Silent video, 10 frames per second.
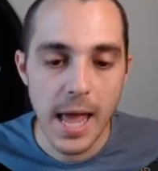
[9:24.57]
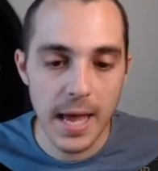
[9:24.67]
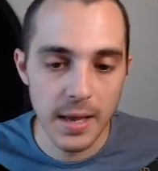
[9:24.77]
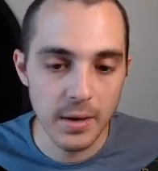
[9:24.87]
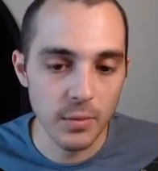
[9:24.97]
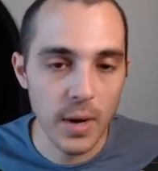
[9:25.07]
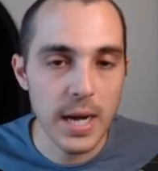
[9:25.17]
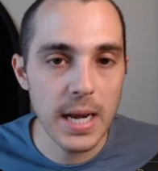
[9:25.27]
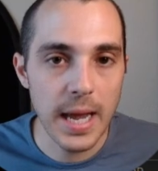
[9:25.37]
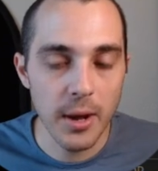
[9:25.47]
And
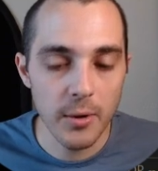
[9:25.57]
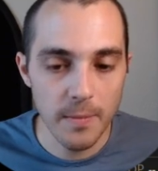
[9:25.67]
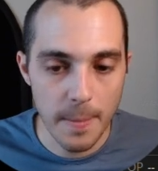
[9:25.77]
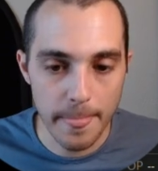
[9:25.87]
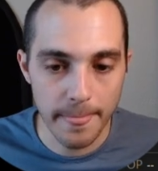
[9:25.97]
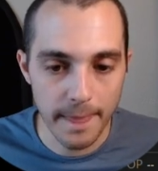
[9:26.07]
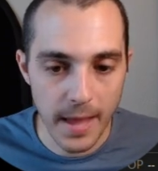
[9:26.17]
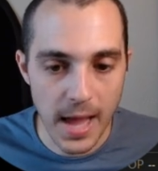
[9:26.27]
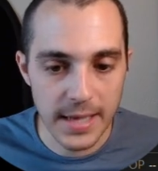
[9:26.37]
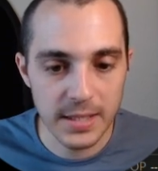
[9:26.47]
right now,
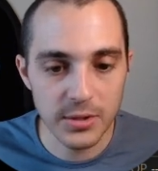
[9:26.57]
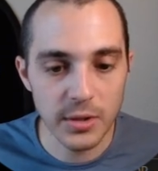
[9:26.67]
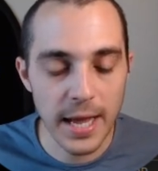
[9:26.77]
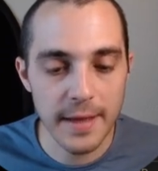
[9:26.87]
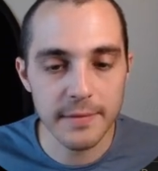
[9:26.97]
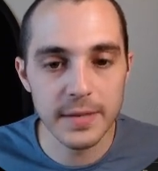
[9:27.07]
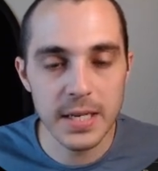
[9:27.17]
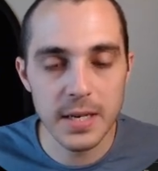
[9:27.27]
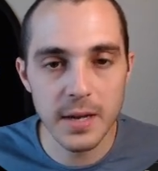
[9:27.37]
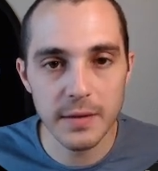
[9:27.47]
I still have
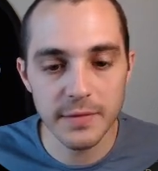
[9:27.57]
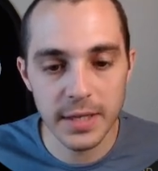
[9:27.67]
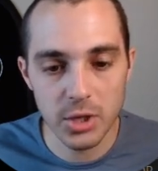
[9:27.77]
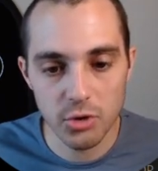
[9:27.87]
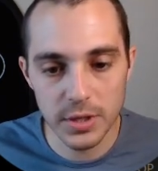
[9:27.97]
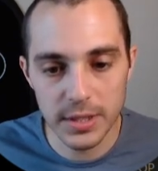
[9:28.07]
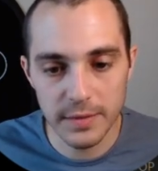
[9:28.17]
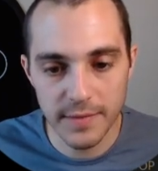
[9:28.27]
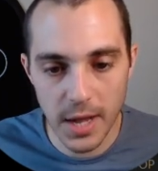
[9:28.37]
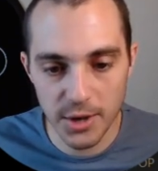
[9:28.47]
enough
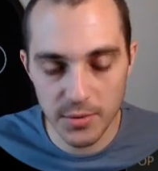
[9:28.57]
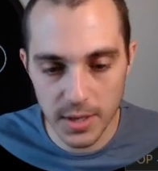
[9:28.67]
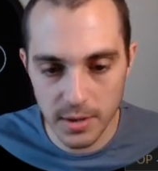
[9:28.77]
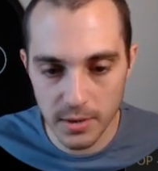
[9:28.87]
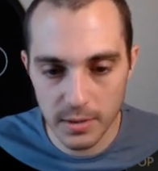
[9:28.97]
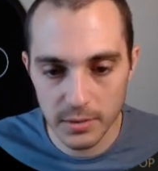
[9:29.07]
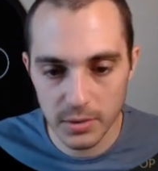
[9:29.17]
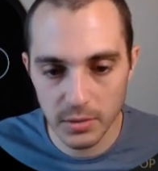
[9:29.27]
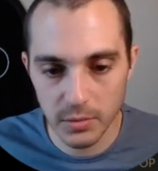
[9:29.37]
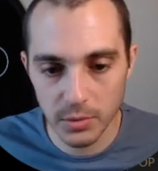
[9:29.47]
extrinsic value here.
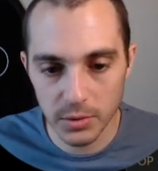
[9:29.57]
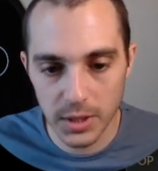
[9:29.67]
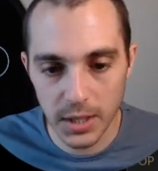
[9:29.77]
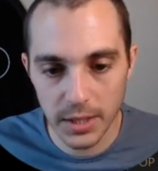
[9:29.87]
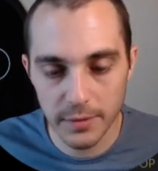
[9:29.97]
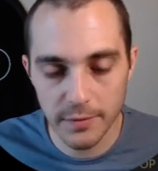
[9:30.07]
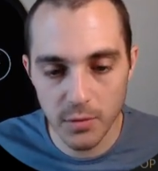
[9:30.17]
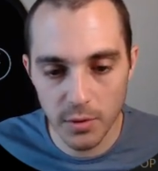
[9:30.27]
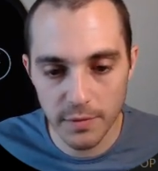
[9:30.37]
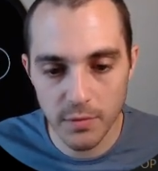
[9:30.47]
So we're talking
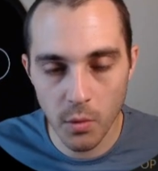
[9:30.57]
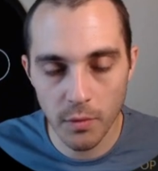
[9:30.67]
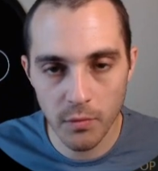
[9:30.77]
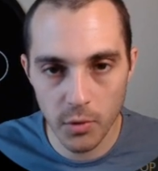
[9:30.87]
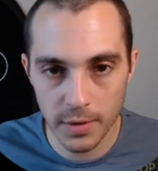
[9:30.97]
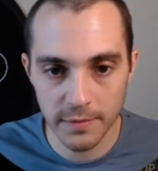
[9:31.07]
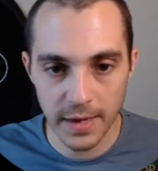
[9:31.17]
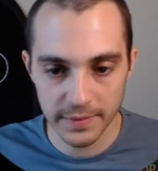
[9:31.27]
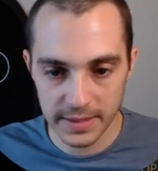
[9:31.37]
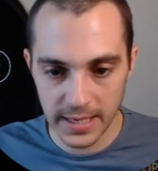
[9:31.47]

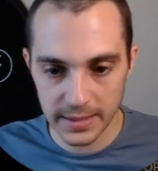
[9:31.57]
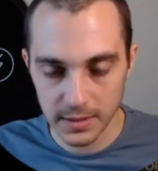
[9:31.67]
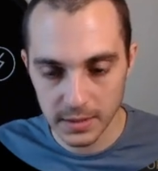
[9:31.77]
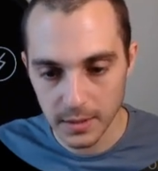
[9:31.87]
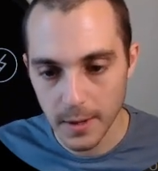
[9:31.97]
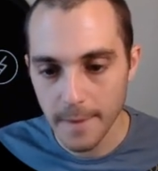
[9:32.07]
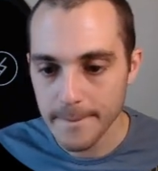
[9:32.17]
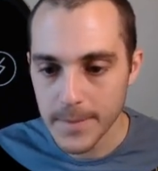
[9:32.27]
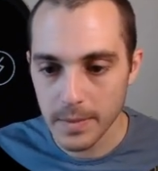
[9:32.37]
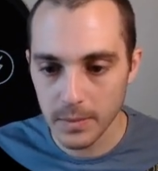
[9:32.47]
45 cents
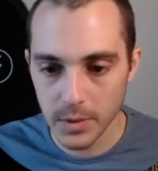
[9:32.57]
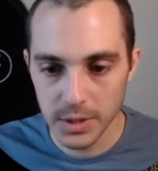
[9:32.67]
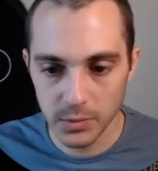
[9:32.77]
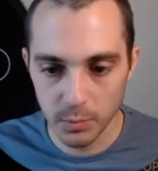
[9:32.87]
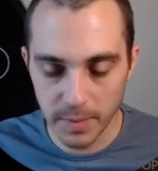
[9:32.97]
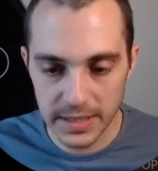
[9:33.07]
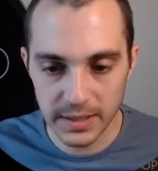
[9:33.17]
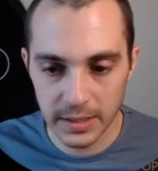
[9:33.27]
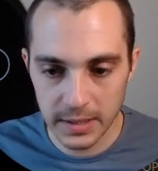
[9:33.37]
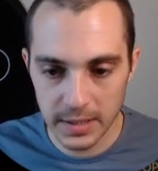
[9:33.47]
is
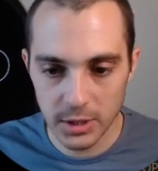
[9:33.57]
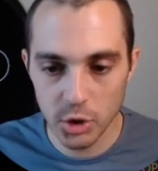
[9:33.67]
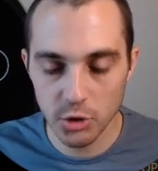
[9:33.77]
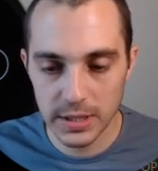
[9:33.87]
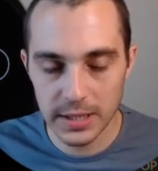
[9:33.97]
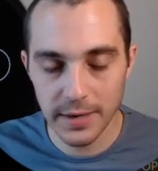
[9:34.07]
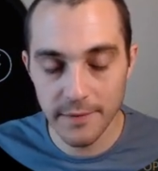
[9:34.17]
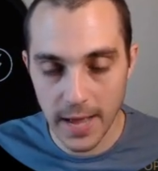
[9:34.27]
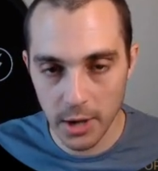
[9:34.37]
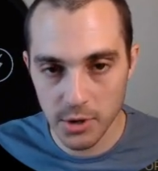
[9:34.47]
basically the intrinsic
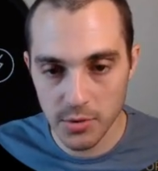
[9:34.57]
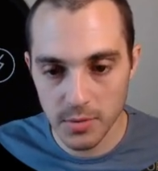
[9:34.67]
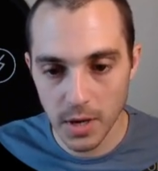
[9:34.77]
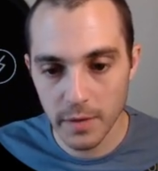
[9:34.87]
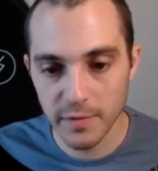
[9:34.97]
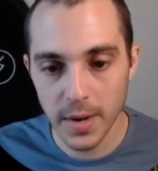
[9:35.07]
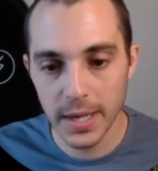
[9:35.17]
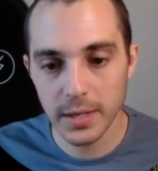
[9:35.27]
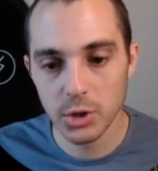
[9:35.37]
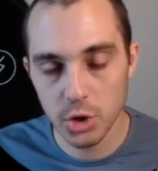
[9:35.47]
value of
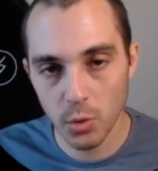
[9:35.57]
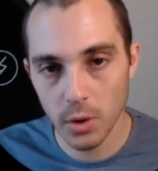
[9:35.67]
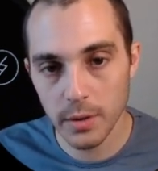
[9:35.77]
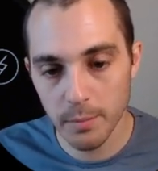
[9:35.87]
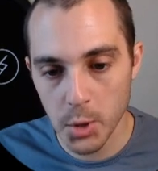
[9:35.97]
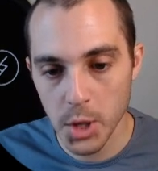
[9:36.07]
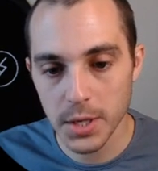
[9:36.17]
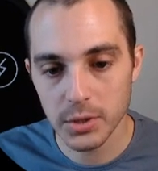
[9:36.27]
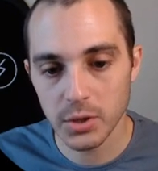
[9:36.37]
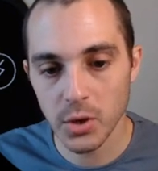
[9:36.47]
my short
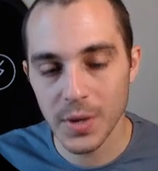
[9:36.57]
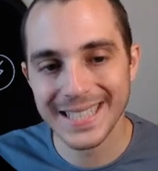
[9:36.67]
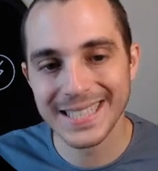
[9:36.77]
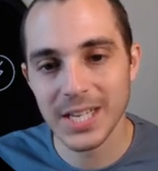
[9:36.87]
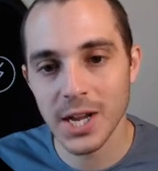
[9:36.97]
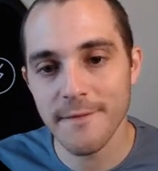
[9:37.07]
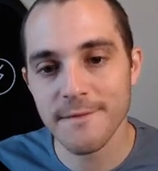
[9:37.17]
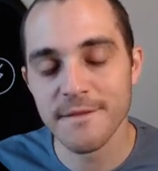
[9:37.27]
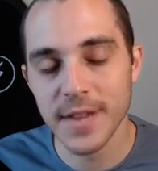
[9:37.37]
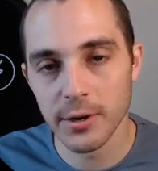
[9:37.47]
put. So it's not
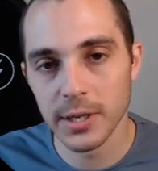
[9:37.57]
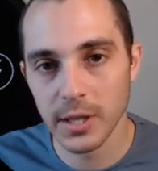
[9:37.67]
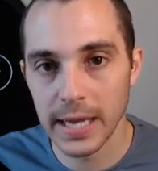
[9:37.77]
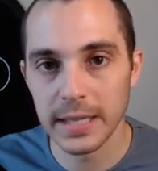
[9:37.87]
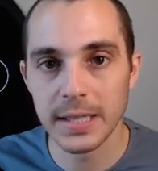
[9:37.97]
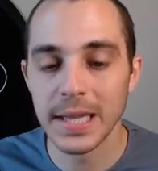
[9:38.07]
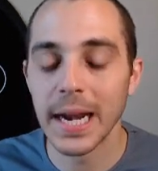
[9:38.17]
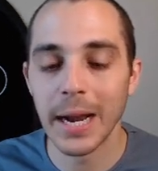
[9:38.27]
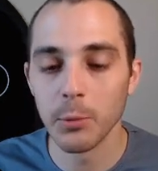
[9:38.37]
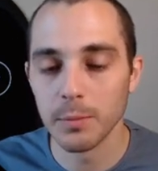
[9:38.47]
very likely
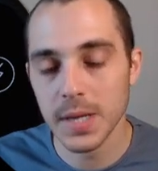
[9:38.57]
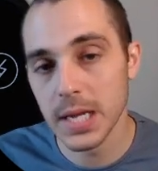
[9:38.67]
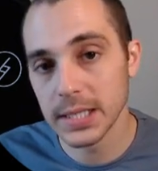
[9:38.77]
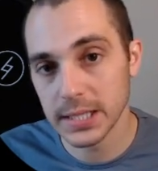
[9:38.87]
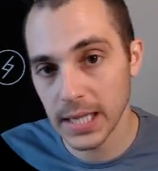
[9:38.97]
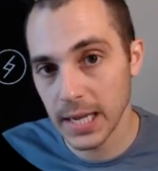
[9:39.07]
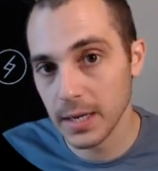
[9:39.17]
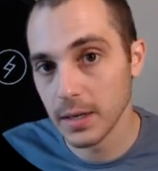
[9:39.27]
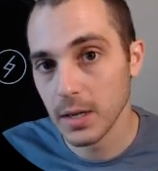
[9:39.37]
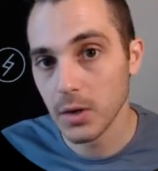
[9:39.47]
that I will be
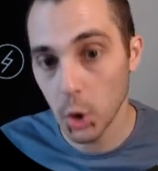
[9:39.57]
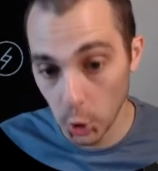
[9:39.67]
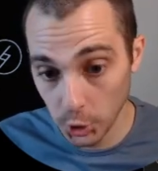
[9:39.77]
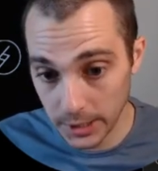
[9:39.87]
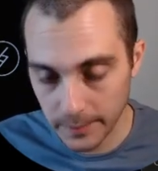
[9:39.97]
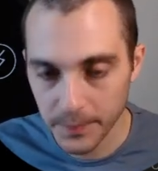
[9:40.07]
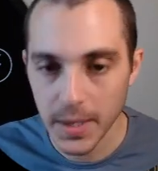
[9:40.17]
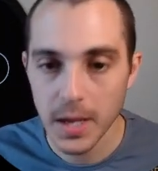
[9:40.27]
assigned early,